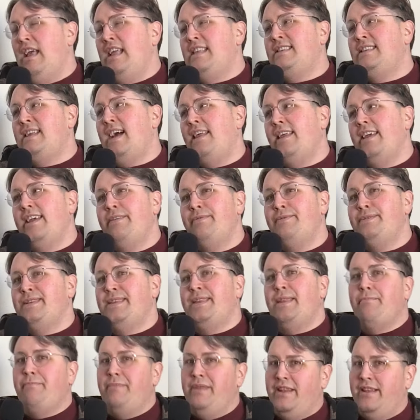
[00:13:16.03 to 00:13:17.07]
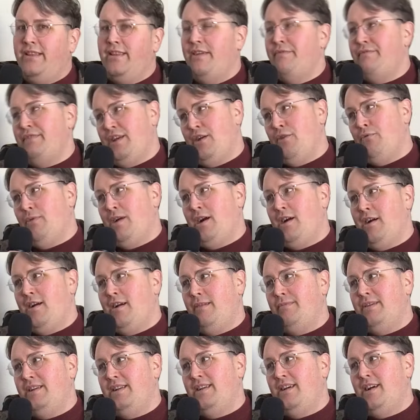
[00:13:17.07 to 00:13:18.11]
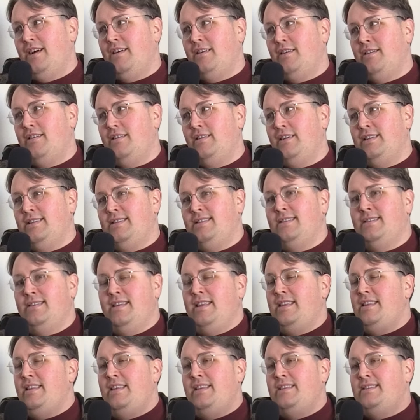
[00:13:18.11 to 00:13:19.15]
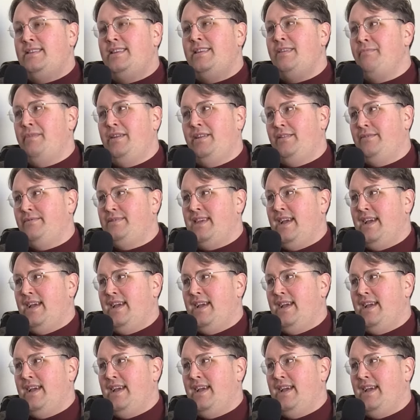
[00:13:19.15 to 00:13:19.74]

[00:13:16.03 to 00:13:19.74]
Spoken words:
it's not like it was in the middle of nowhere. I mean, it's in the middle of